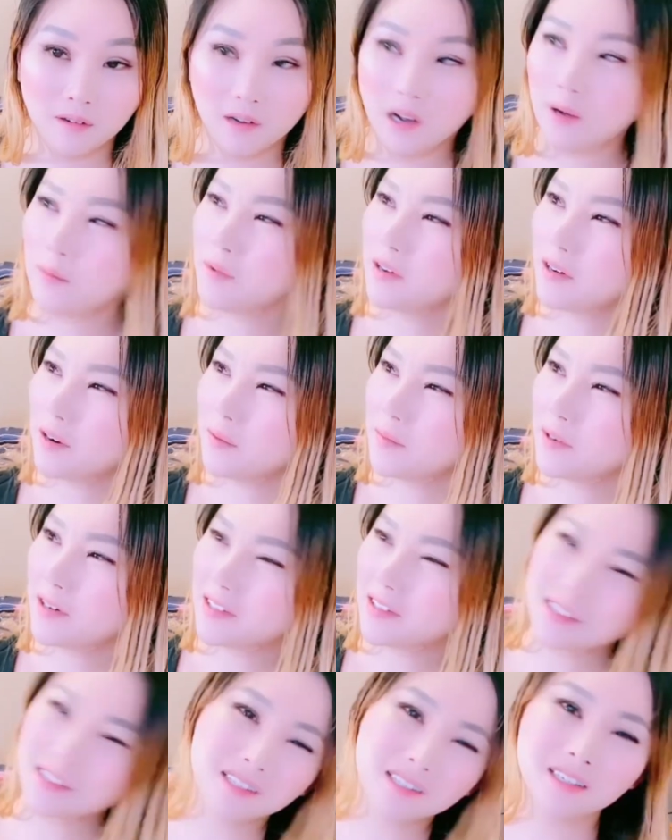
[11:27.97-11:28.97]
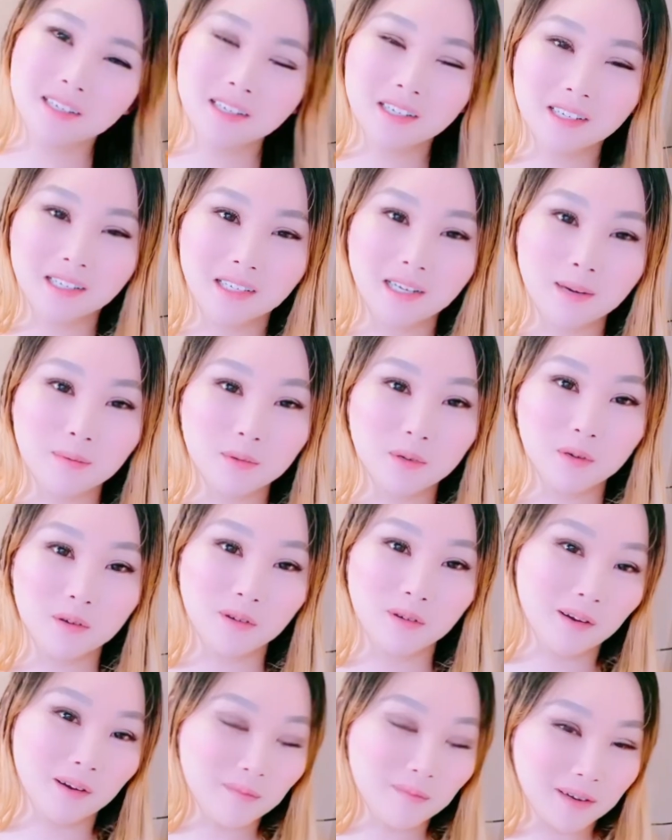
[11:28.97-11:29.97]
this is step
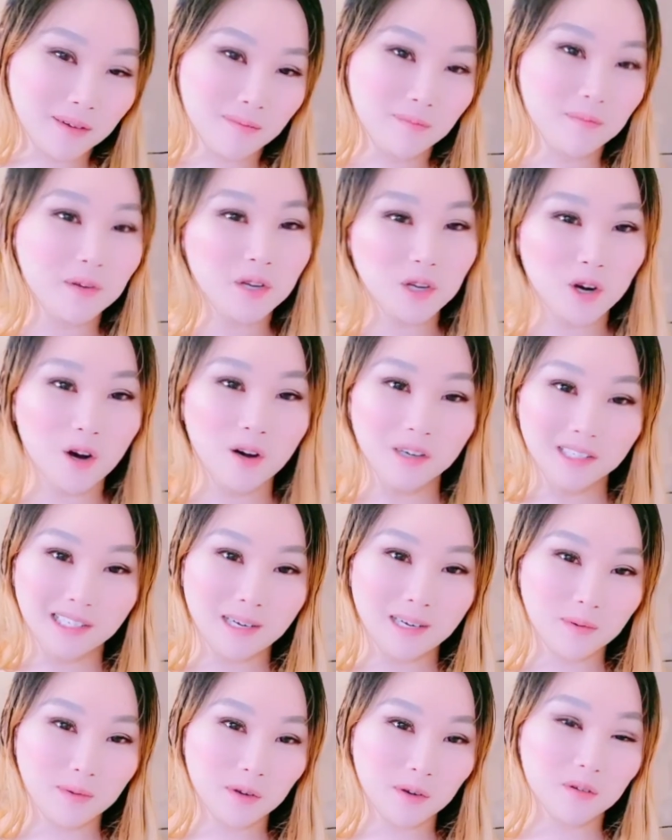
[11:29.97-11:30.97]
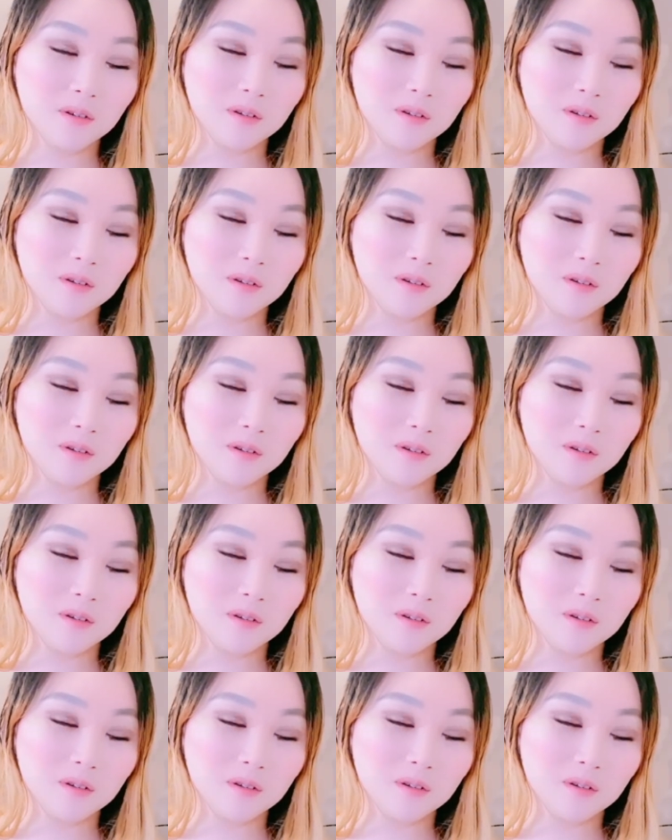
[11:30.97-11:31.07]
2, beyond step 2.